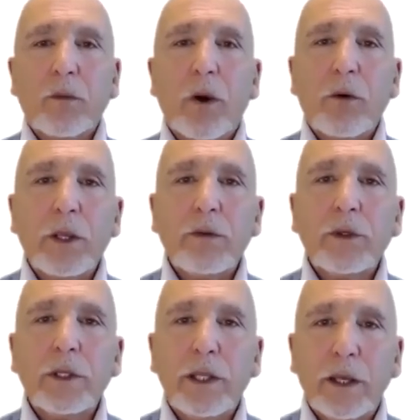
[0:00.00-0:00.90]
Where
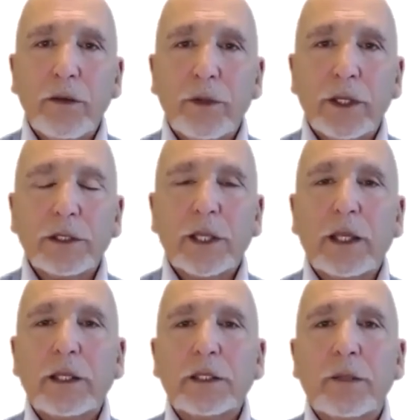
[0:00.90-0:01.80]
even the effort it
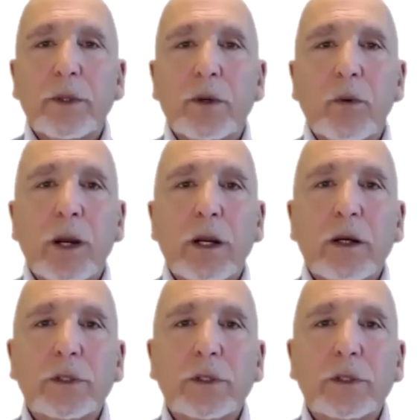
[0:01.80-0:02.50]
takes to be aware